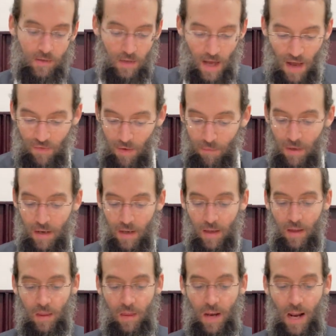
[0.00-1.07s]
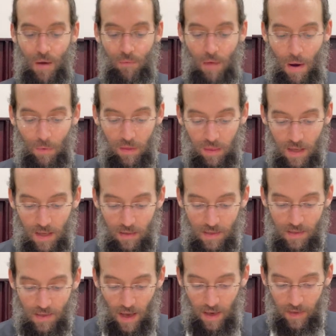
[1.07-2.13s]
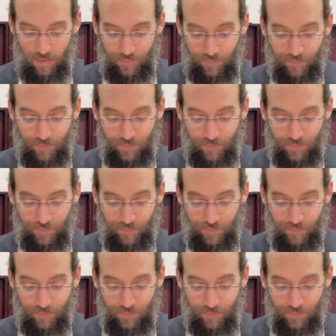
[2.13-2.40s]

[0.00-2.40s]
a mina, then I, I would think to say,